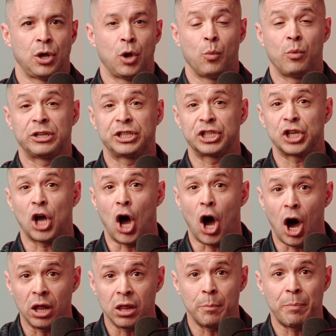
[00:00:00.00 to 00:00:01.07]
which is
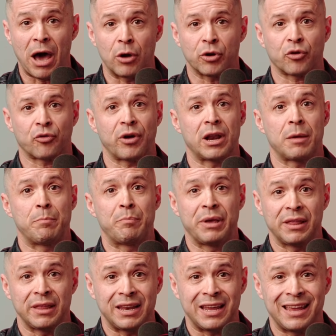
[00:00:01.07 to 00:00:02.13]
all about
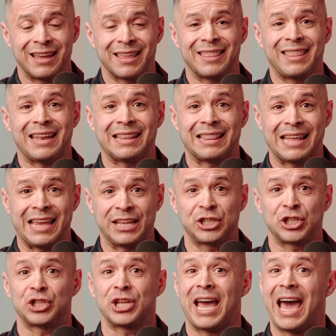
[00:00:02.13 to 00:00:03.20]
credibility that
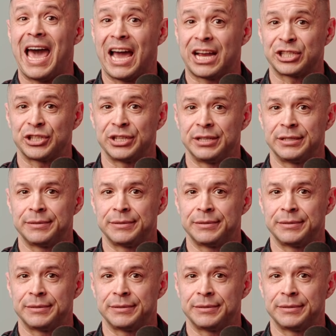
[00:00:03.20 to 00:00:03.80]
leads to action.